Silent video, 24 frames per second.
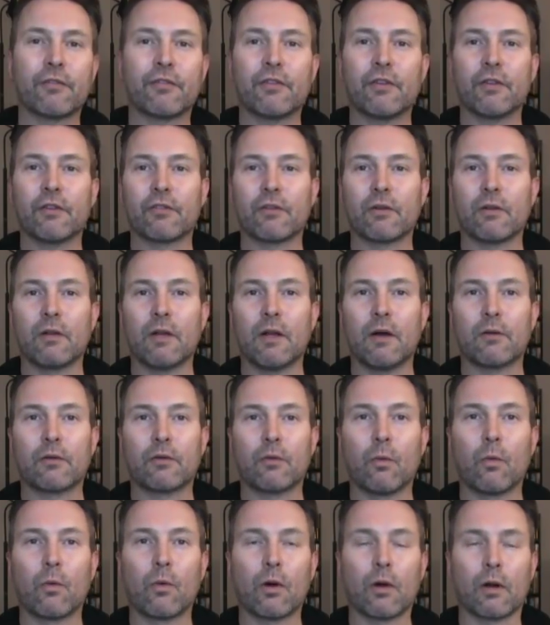if she isn't allowed
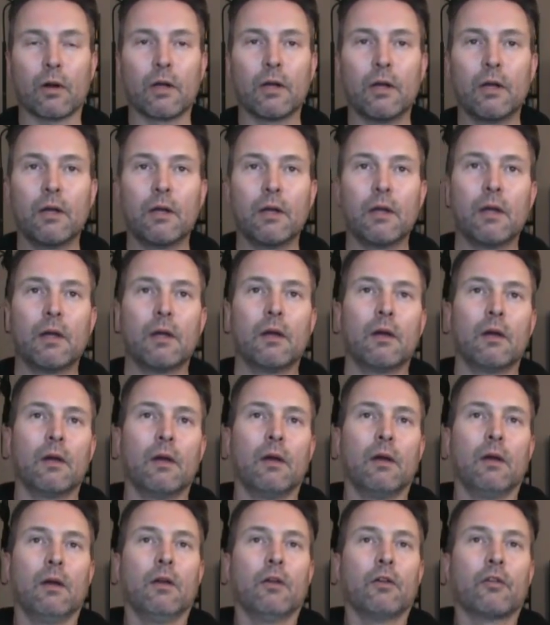to work.
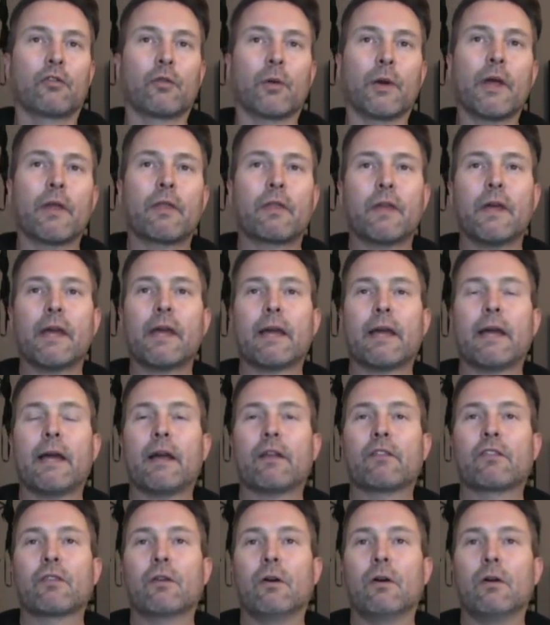So what do you think,
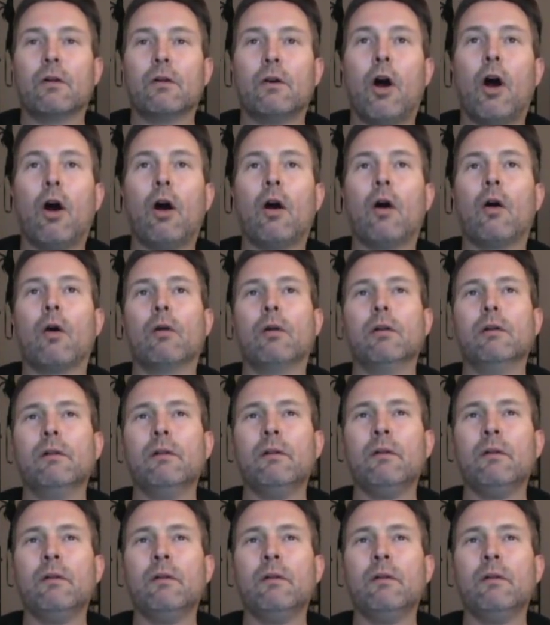asshole? Oh,